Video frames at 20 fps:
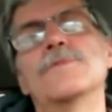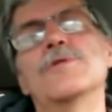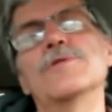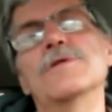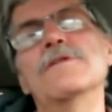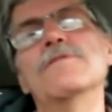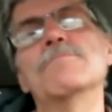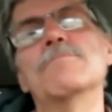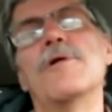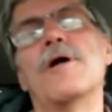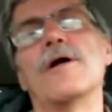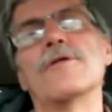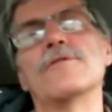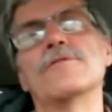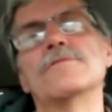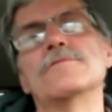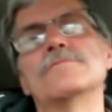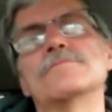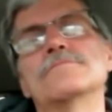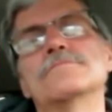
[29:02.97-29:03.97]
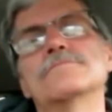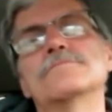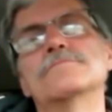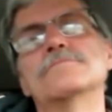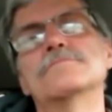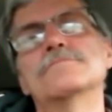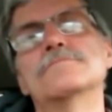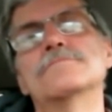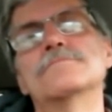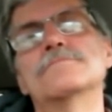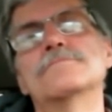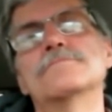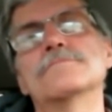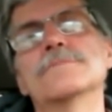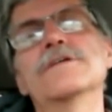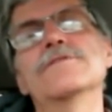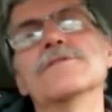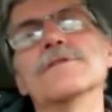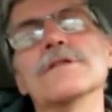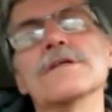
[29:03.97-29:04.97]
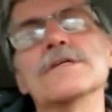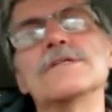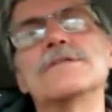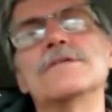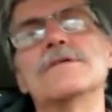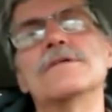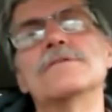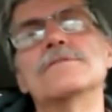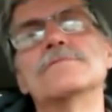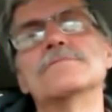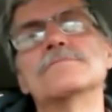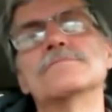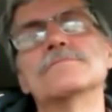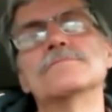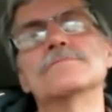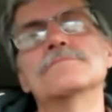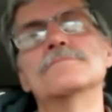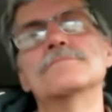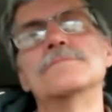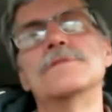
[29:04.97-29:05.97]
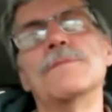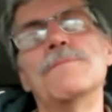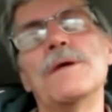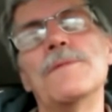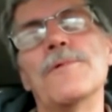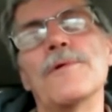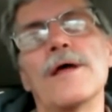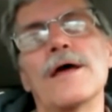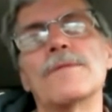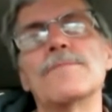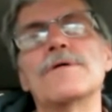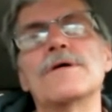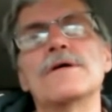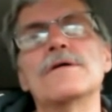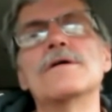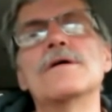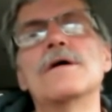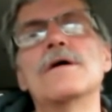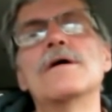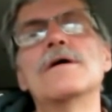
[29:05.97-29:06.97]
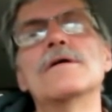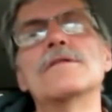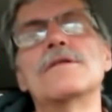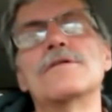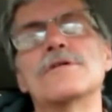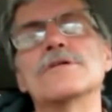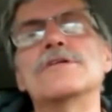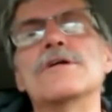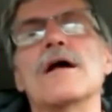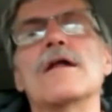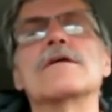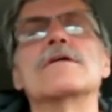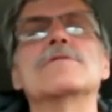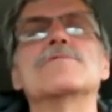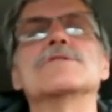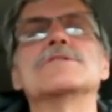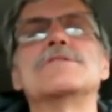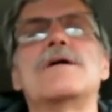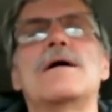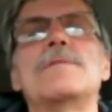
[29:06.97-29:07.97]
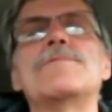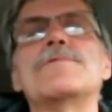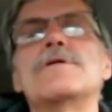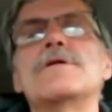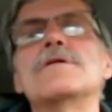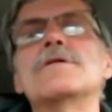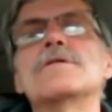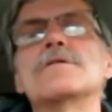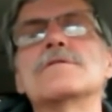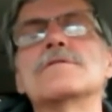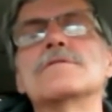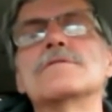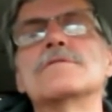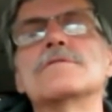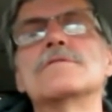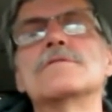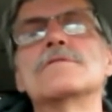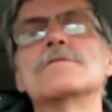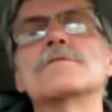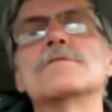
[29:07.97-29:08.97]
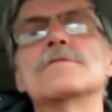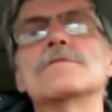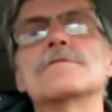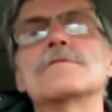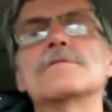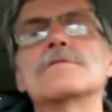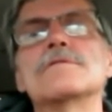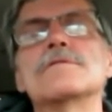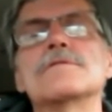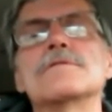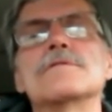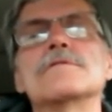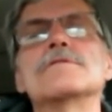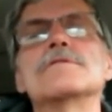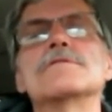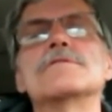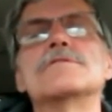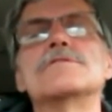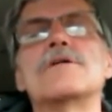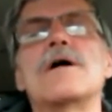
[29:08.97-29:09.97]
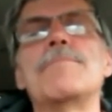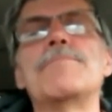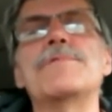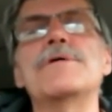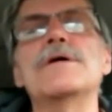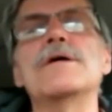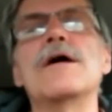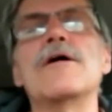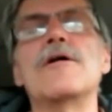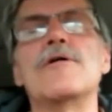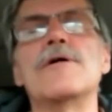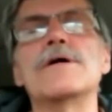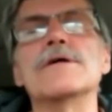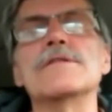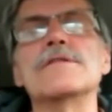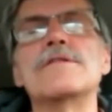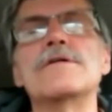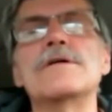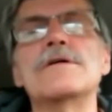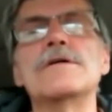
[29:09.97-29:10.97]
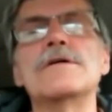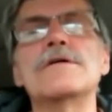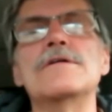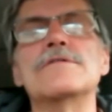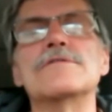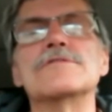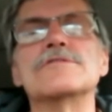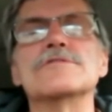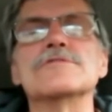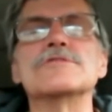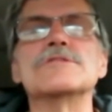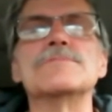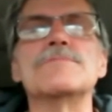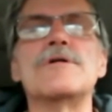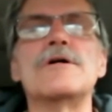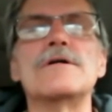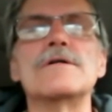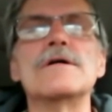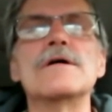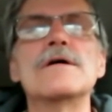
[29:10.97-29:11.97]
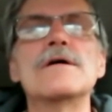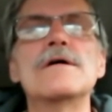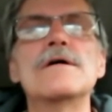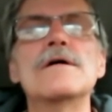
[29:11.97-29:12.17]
to even bother even listening to people like me that are telling you what's happening. Stop being arrogant and thinking you're so smart